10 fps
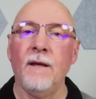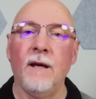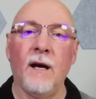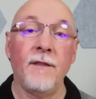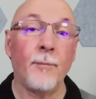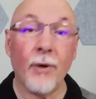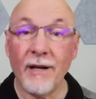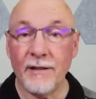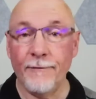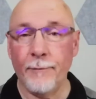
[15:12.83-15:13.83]
The product
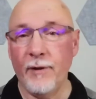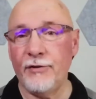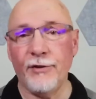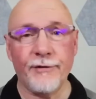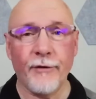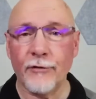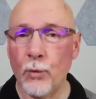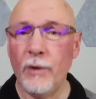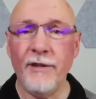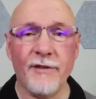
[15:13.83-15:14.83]
information as far as
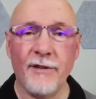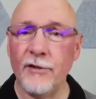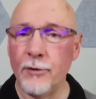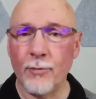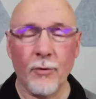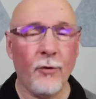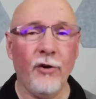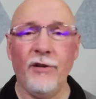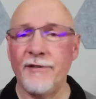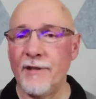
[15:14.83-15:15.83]
what is it that you're promoting.
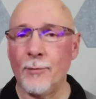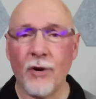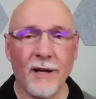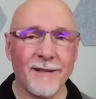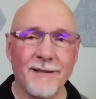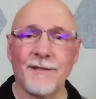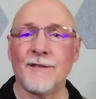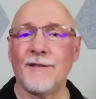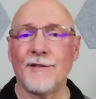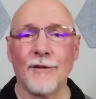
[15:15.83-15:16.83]
Is it a product? Is it a
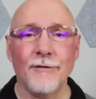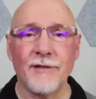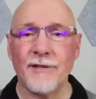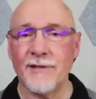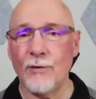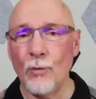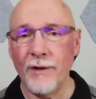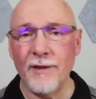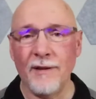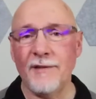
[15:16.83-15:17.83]
service? Is it one
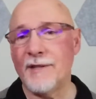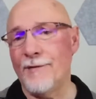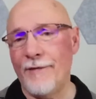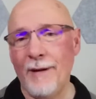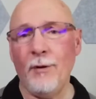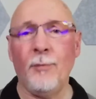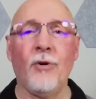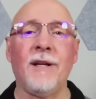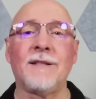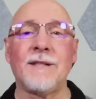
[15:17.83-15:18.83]
thing? Is it a family of
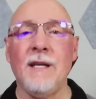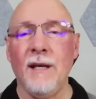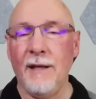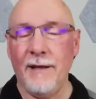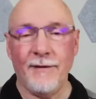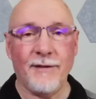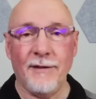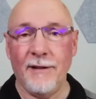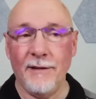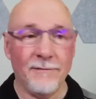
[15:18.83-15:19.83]
products? Is it
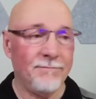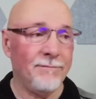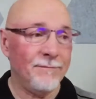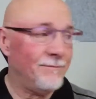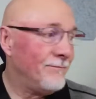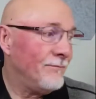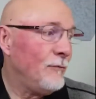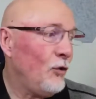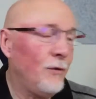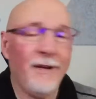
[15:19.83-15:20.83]
a
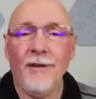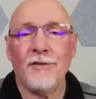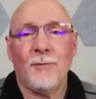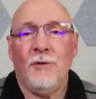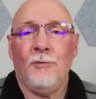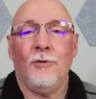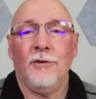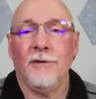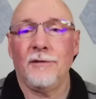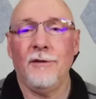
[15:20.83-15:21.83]
new announcement
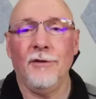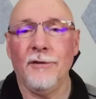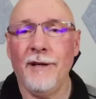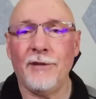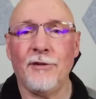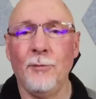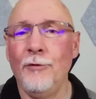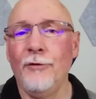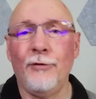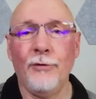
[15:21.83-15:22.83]
where you're actually
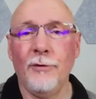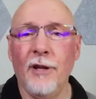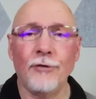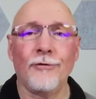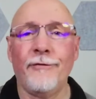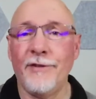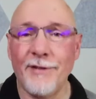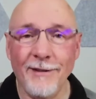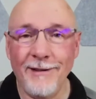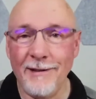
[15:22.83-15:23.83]
moving to a larger
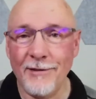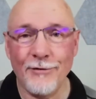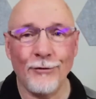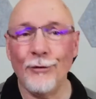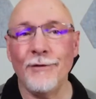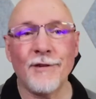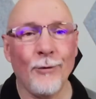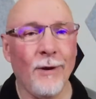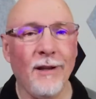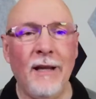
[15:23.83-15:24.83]
facility because you're doing so
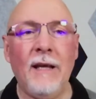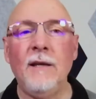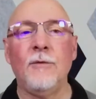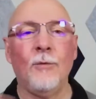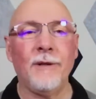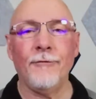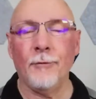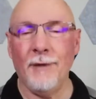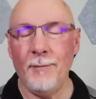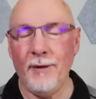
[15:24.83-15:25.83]
well? Whatever it
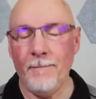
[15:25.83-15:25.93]
might be.